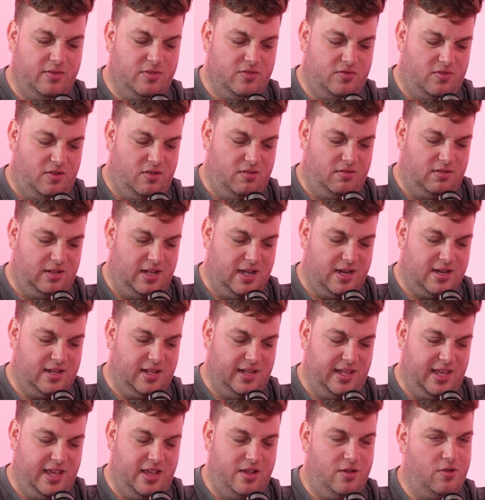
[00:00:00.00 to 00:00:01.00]
was wrong.
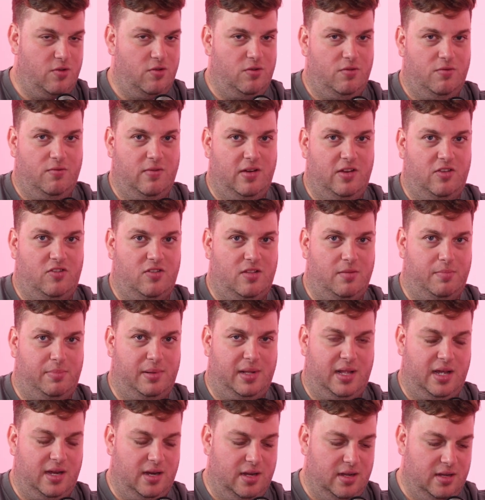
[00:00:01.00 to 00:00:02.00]
Luckily, he couldn't reach the
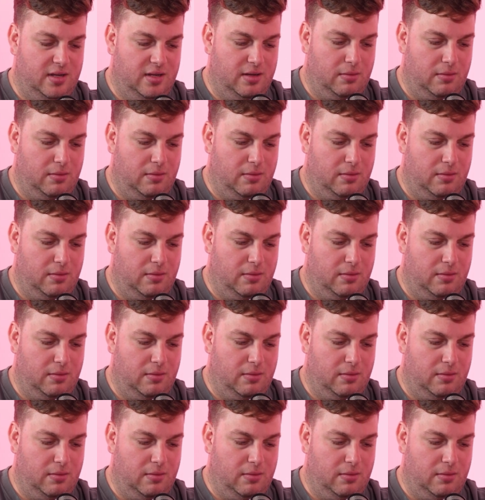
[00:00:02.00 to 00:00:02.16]
plug.